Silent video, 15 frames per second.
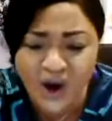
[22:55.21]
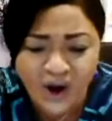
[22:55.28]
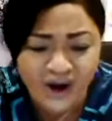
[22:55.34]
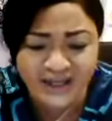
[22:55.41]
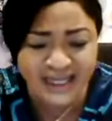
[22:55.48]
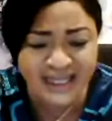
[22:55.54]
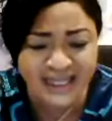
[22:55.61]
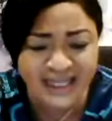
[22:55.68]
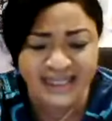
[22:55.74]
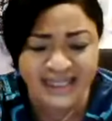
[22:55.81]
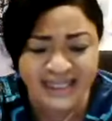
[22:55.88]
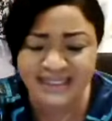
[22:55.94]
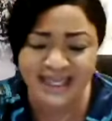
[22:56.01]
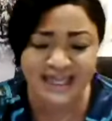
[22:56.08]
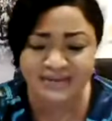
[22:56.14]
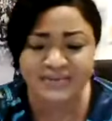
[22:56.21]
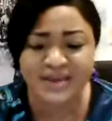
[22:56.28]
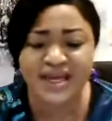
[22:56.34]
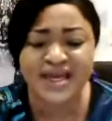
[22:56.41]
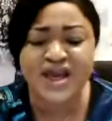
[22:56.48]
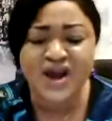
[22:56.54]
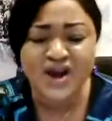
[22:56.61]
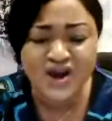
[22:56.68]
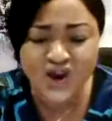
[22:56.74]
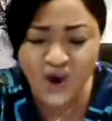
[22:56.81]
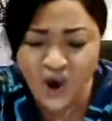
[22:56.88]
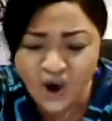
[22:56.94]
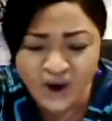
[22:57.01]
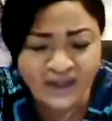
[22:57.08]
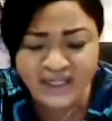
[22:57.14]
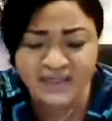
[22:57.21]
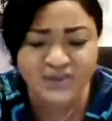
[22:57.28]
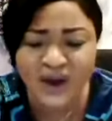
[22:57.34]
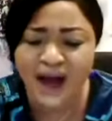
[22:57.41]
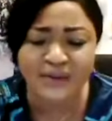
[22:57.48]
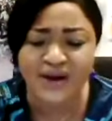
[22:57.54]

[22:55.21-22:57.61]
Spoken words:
God is in me. God is